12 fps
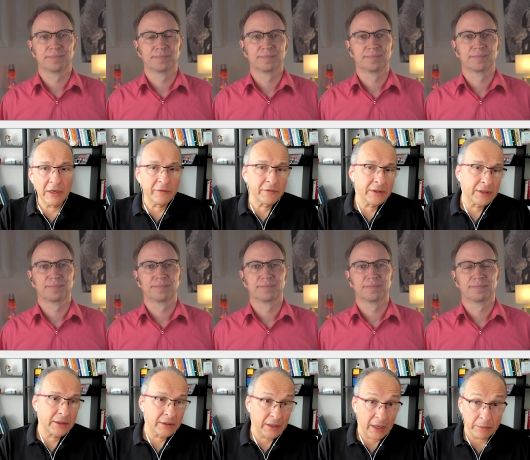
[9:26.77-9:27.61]
Speaker 1: if the
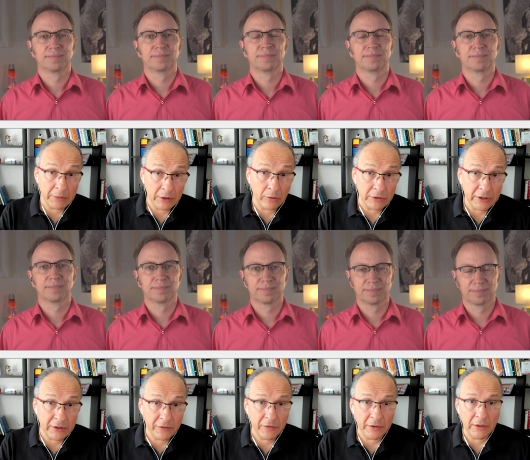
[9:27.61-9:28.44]
data can be loaded
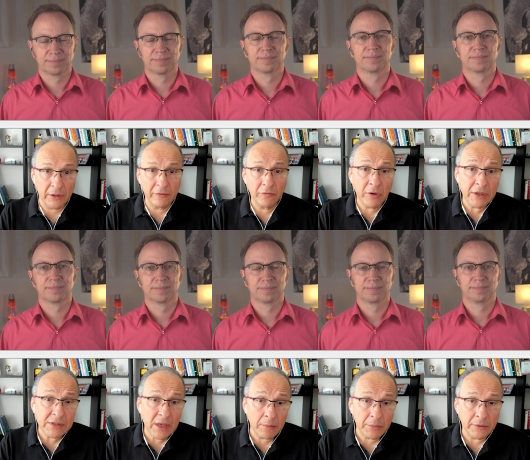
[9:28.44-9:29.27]
differently. For
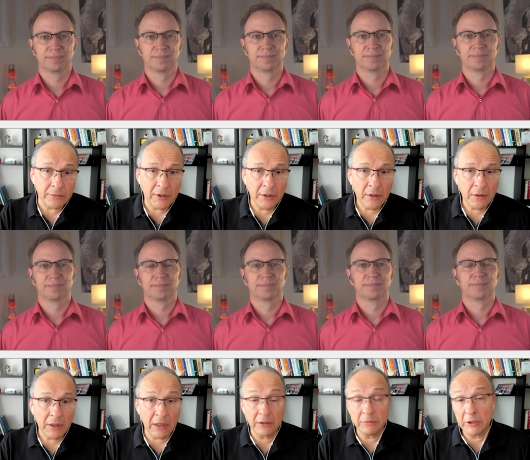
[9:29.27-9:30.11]
example,
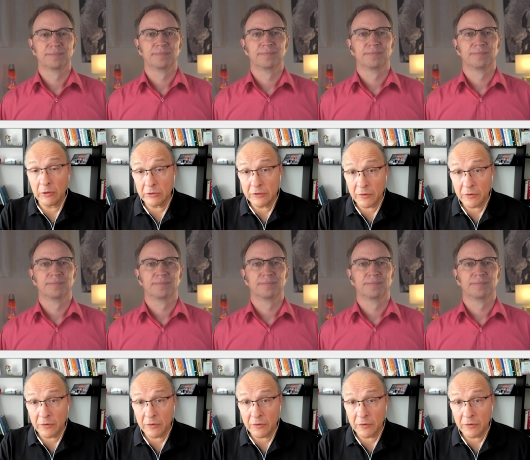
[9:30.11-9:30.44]
can it be loaded